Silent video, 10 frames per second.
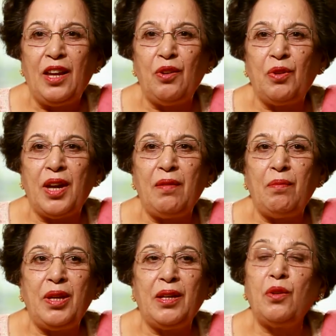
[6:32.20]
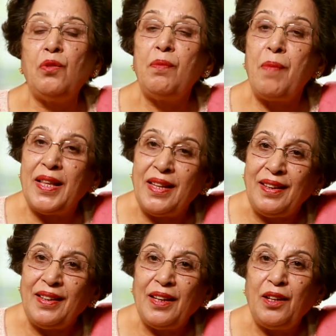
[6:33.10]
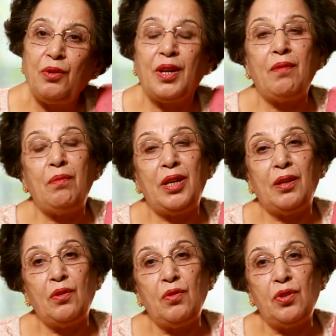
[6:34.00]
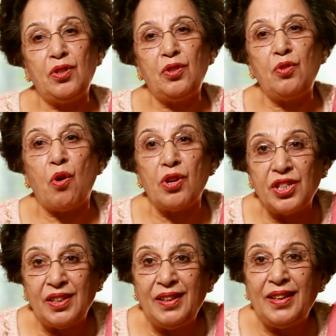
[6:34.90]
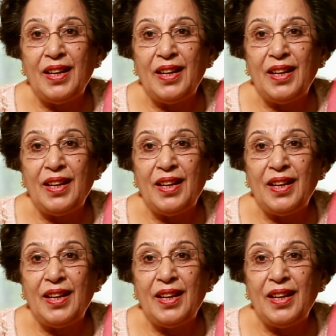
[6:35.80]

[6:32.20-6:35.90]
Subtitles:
You can be a good mother, you can be a good daughter,